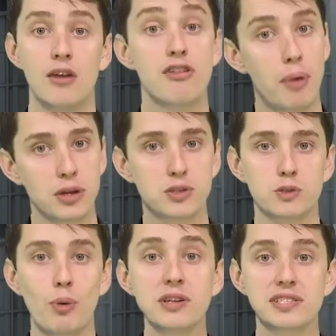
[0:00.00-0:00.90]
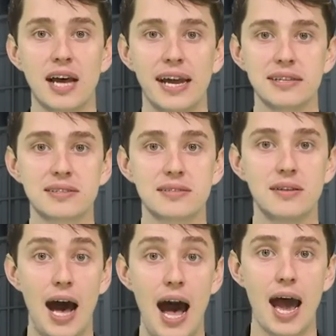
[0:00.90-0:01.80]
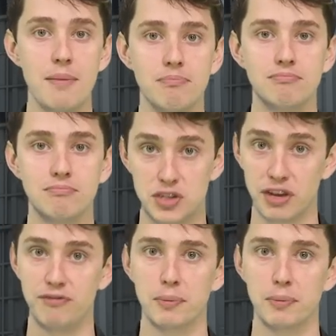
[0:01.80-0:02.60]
From Barstool Sports Science, I'm Jeff